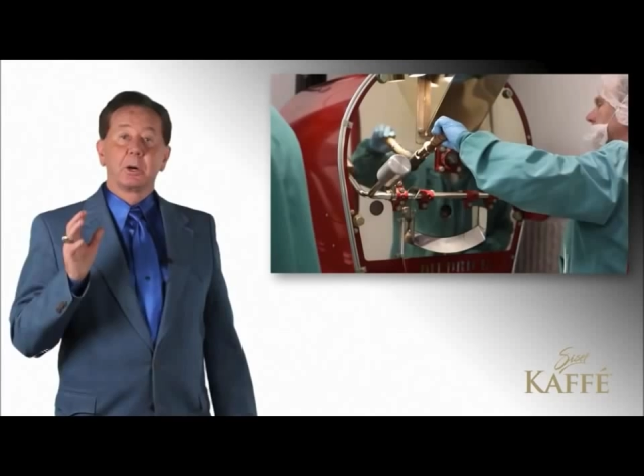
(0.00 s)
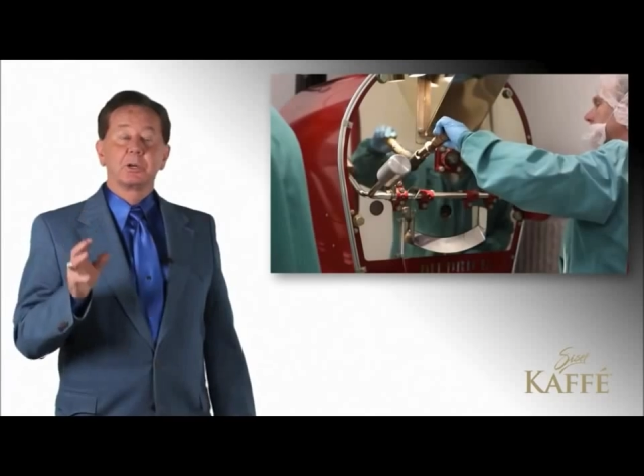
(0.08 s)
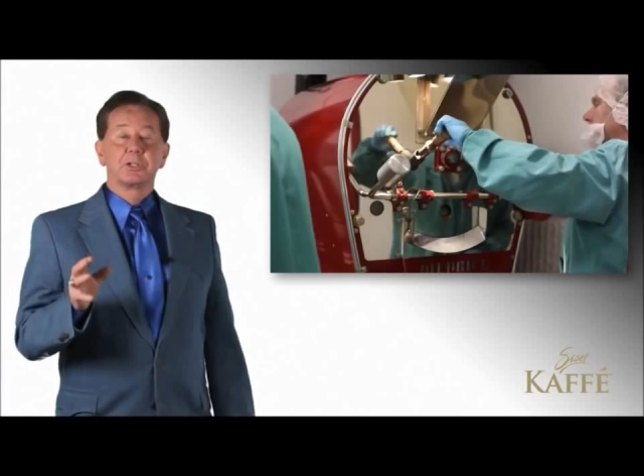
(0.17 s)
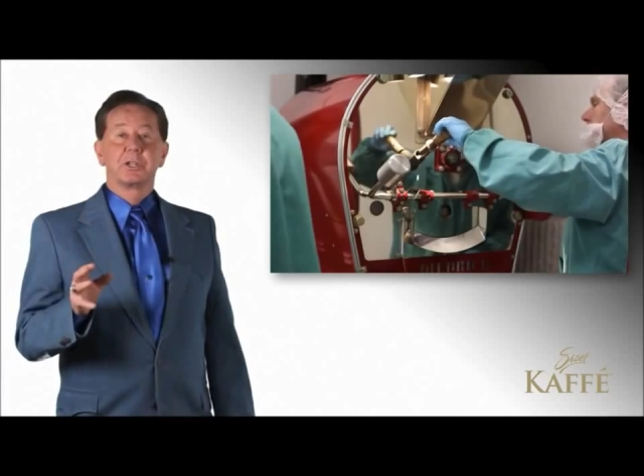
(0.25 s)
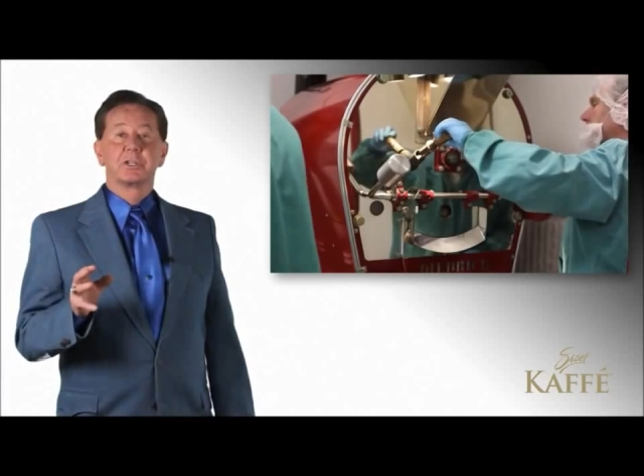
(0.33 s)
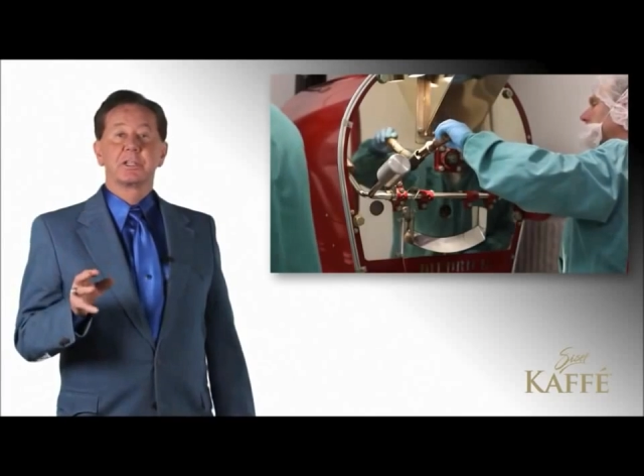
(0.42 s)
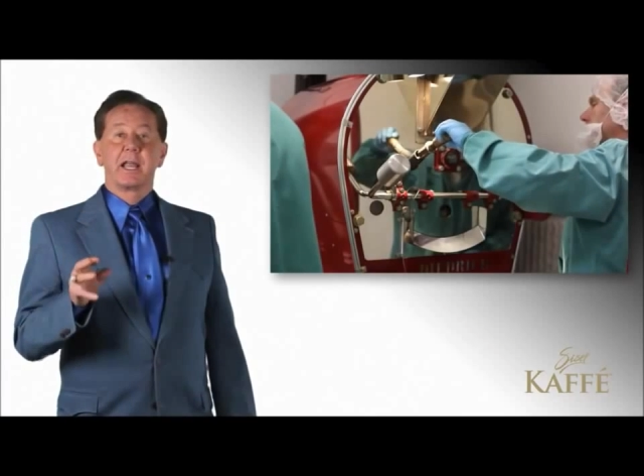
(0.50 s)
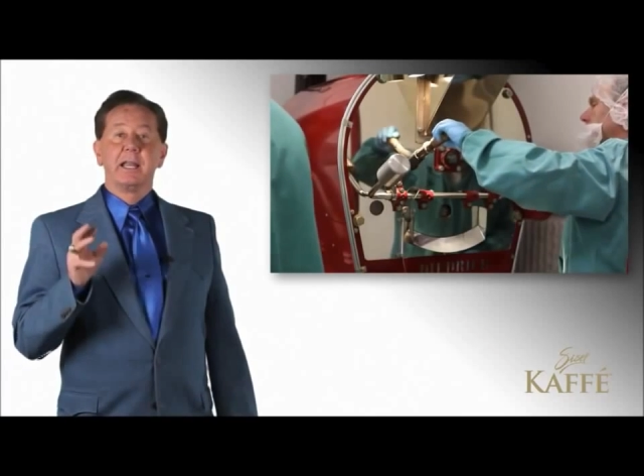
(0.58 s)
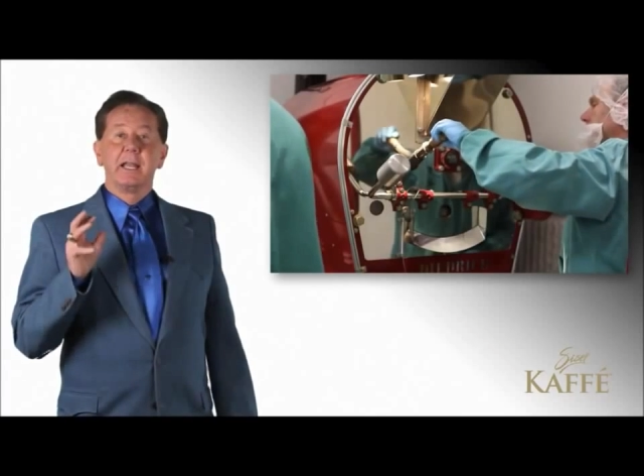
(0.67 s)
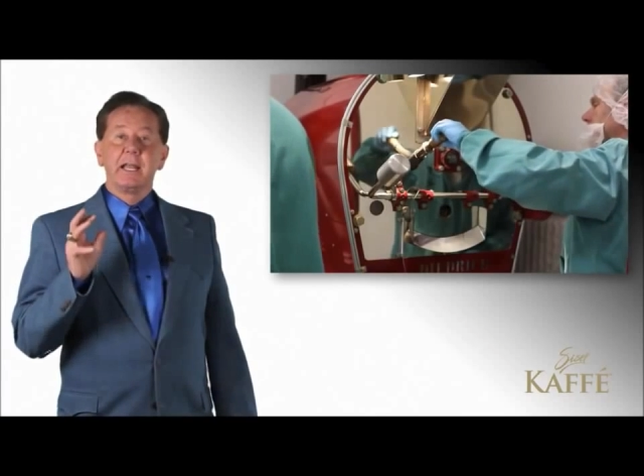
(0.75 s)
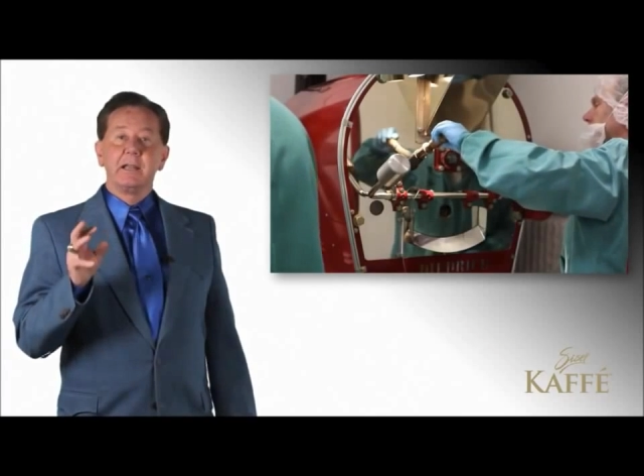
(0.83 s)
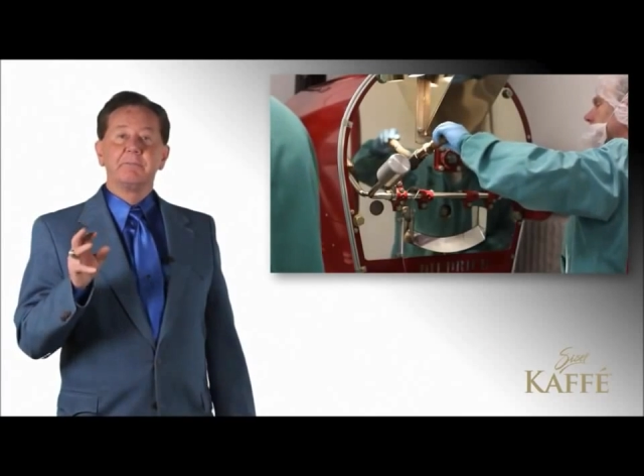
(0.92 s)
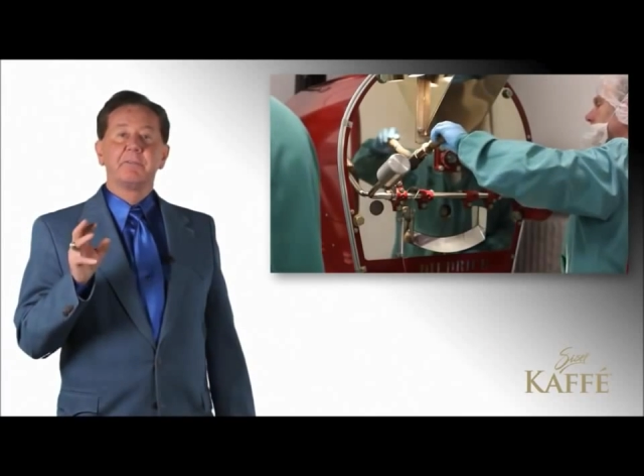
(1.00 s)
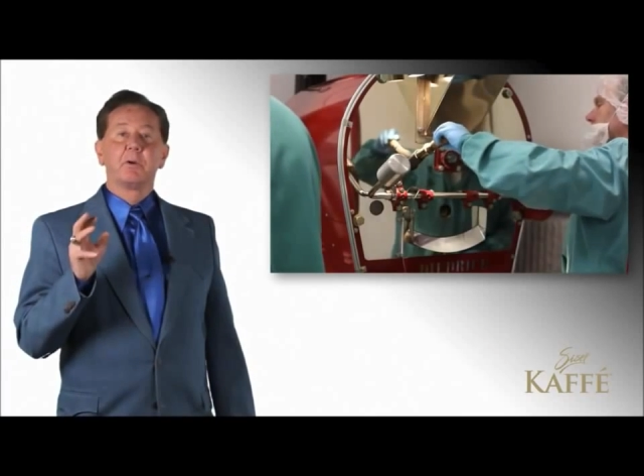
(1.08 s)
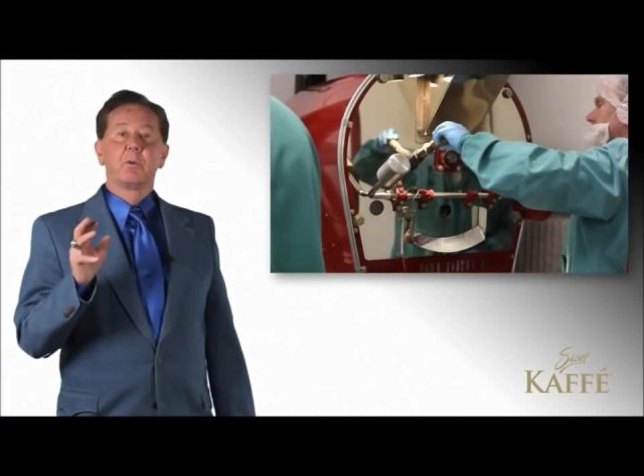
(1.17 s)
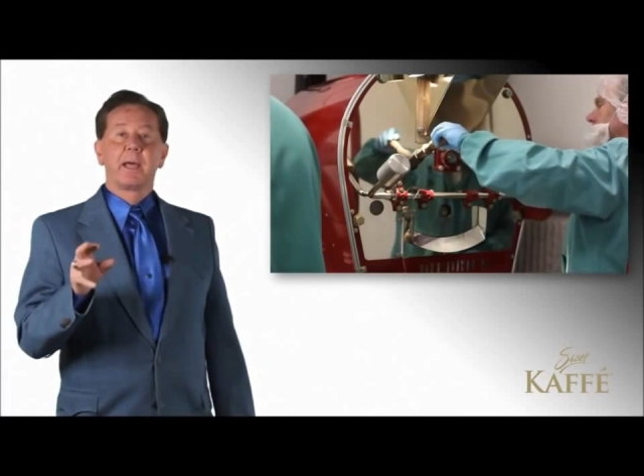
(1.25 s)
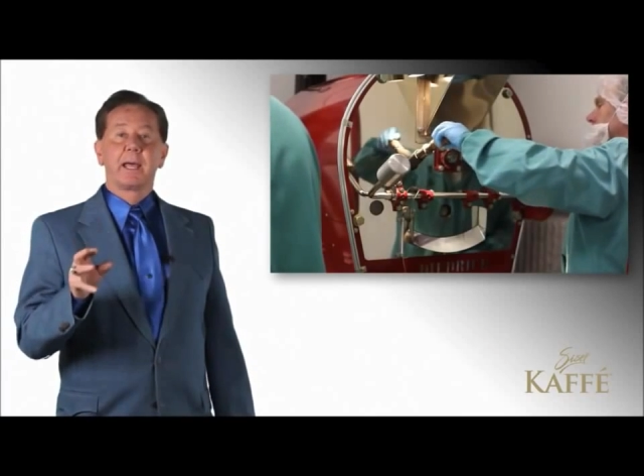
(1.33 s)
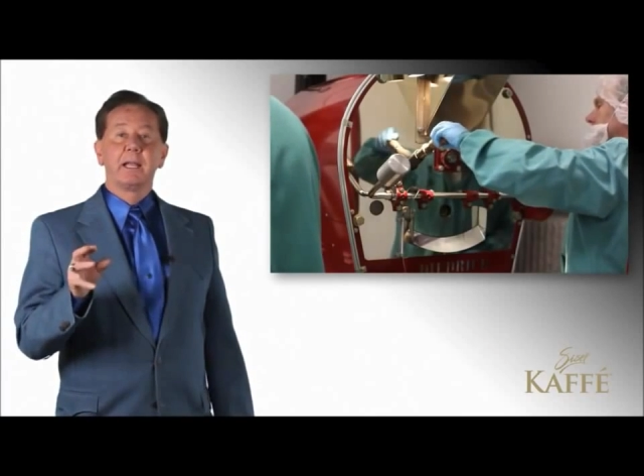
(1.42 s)
purchased an
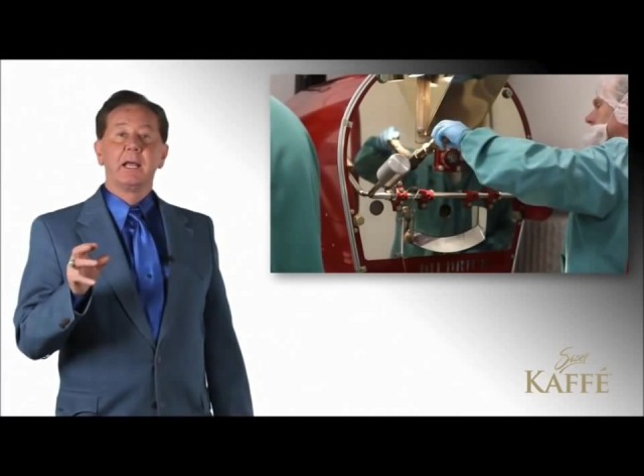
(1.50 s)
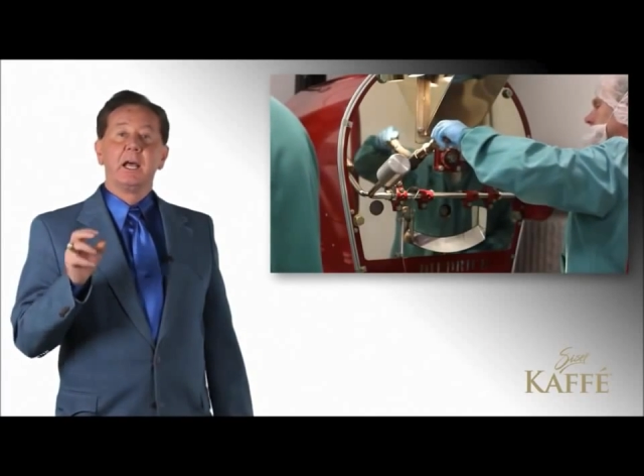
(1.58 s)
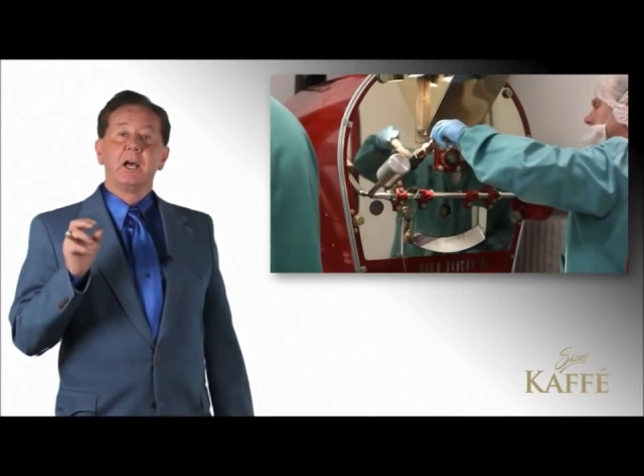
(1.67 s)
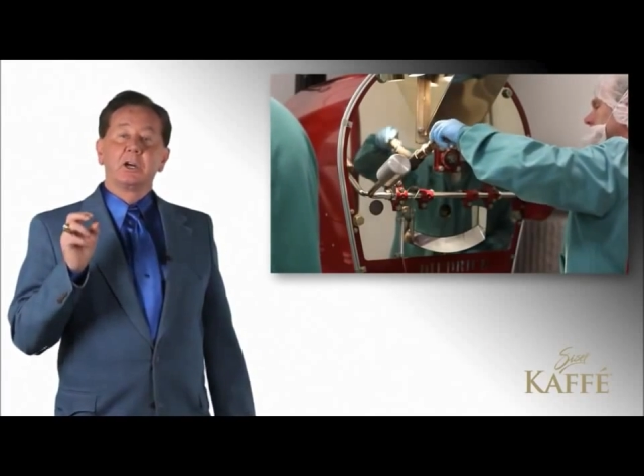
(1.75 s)
infrared